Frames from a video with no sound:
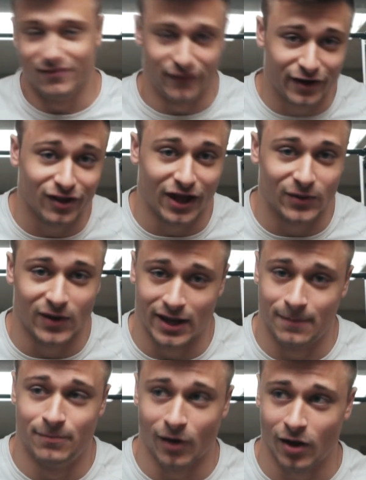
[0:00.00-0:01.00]
Very
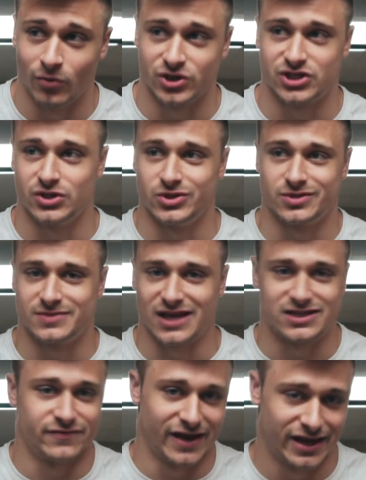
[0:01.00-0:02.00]
lightweight, but we're just gonna do some
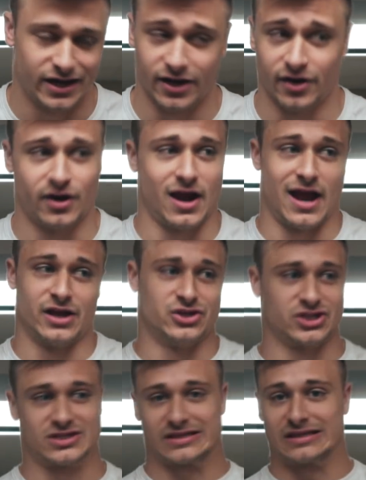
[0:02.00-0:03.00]
sets of 8 here and
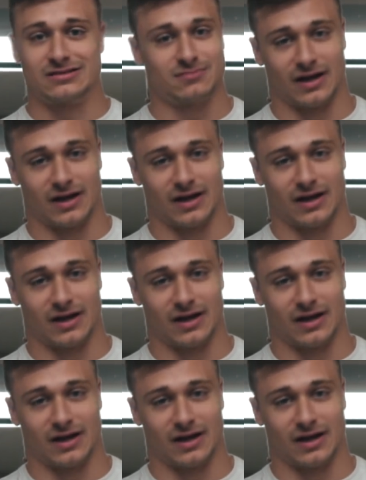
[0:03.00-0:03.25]
just,